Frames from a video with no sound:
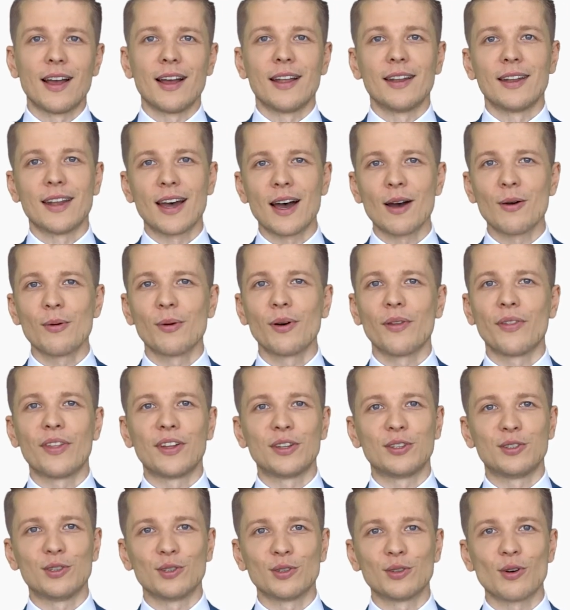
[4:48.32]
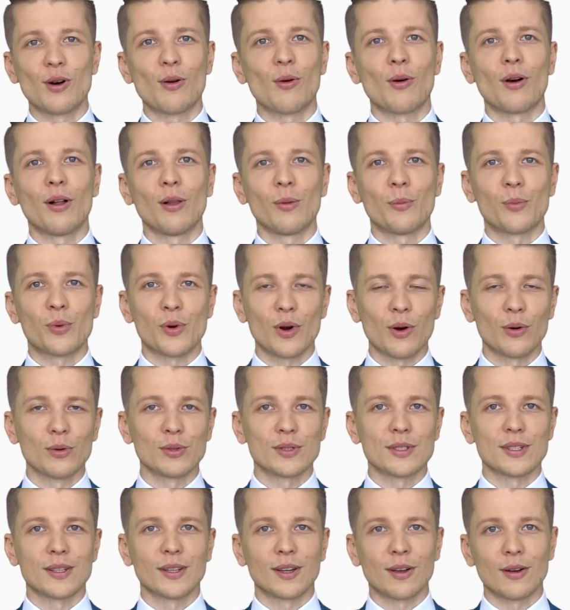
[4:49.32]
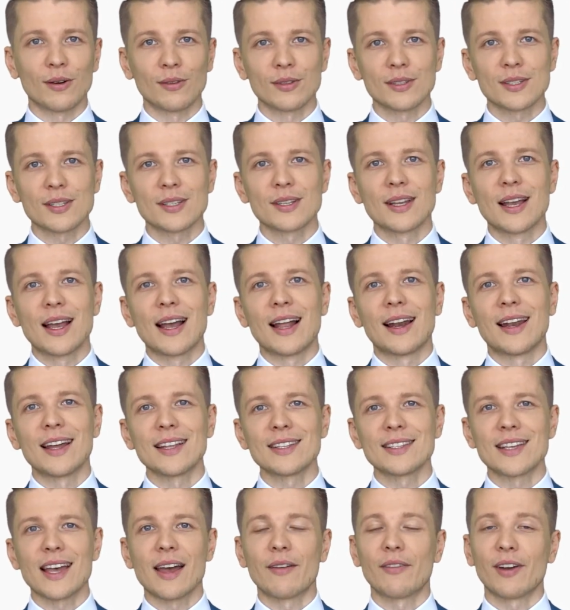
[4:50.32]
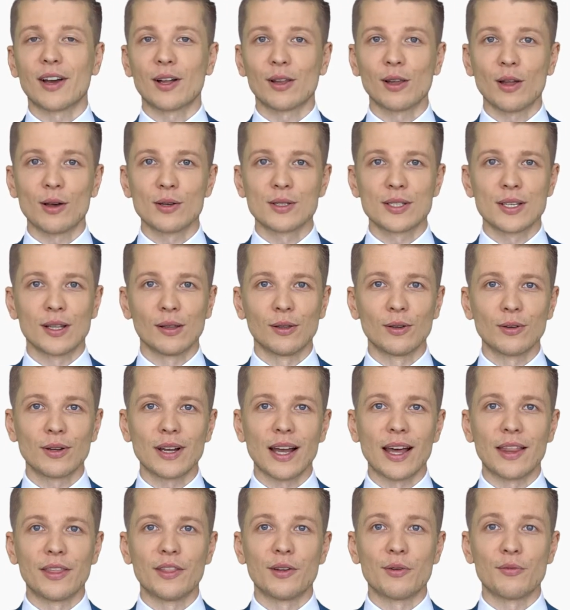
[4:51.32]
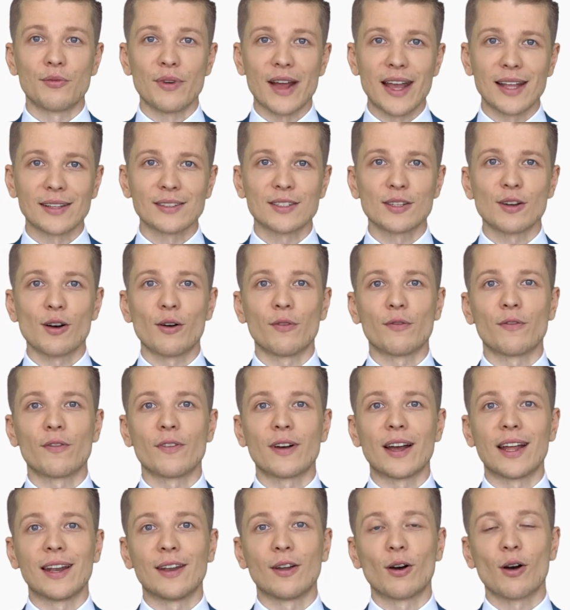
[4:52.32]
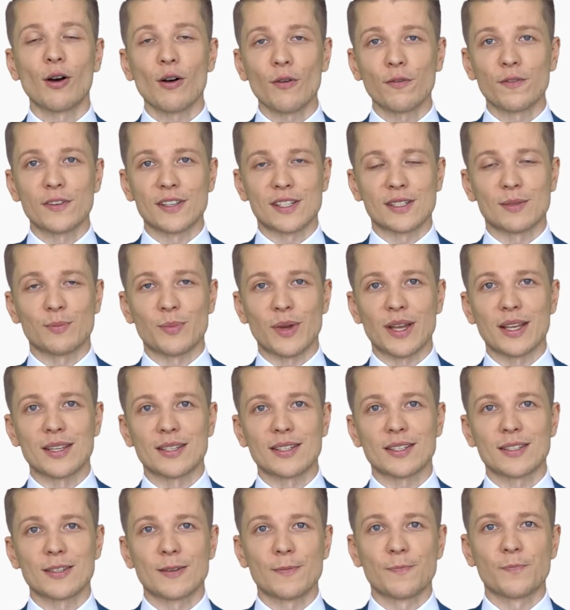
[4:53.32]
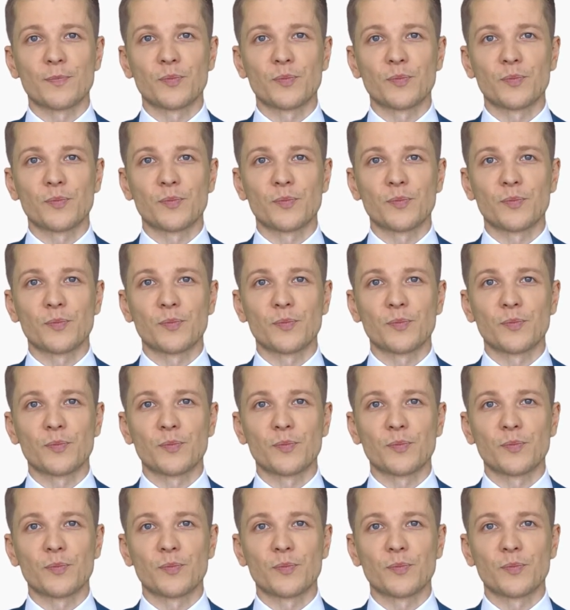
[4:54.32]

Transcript: Now that you know all pros and cons, let's have a closer look at the rent of an office space.